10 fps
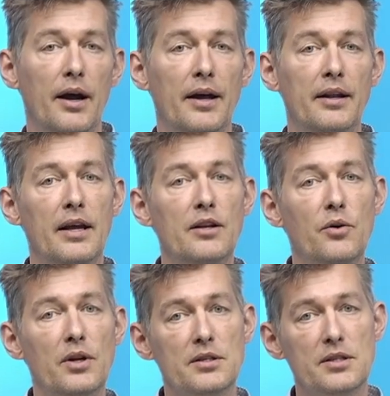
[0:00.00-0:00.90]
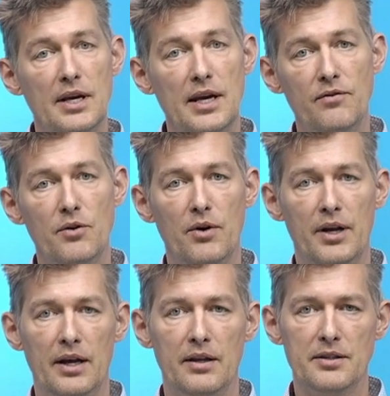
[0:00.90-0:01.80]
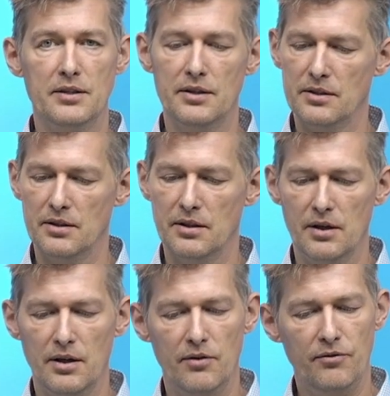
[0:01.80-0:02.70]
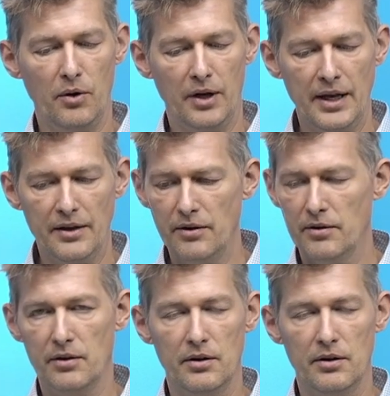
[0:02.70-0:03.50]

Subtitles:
And then you can save your analysis for later.